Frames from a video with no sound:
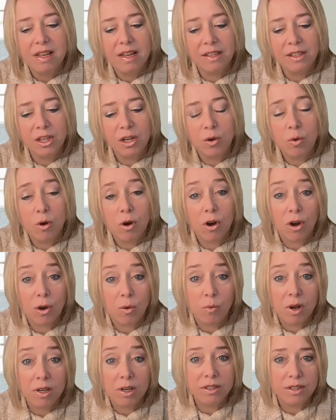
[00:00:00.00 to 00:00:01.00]
is
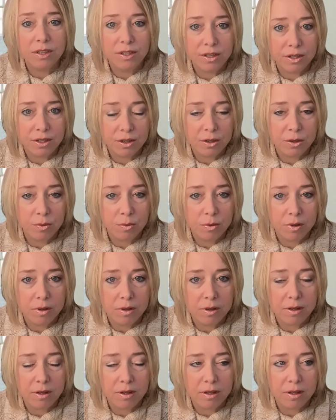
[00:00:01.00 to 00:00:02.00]
inquiring what to do
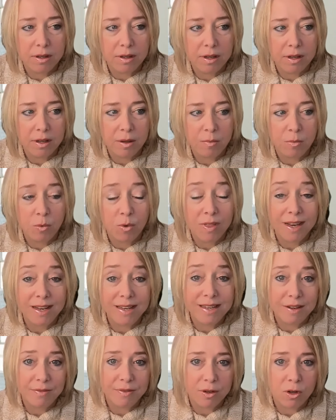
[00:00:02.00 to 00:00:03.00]
um, with a
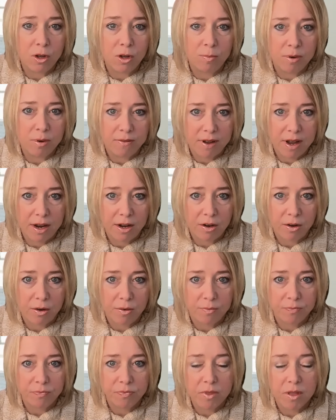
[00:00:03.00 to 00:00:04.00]
difficult
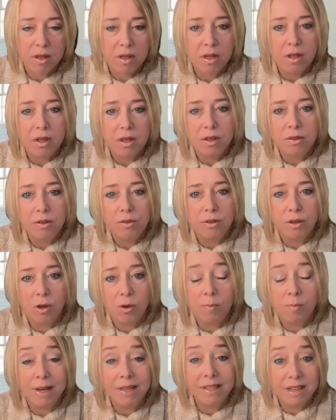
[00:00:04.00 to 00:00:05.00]
provider.
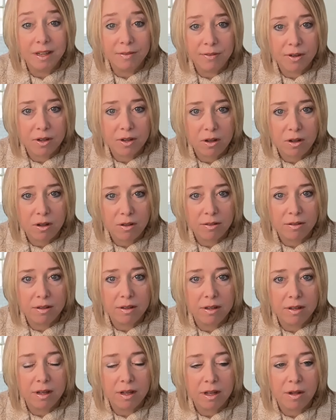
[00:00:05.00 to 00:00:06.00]
So by difficult,
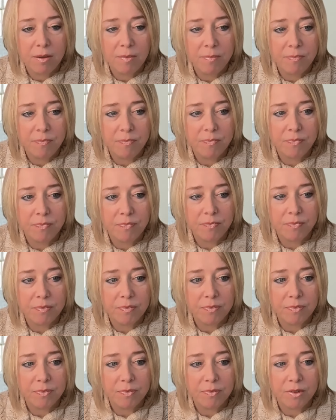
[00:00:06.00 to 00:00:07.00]
um,
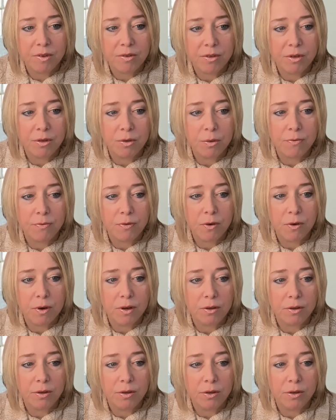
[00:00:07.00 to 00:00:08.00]
she's
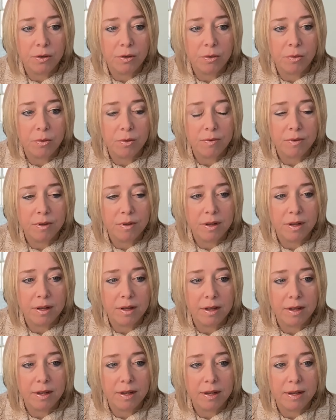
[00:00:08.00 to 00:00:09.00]
referring to
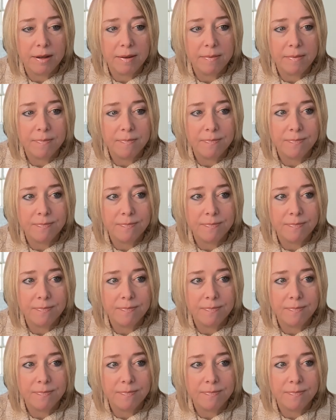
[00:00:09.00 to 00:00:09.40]
uh,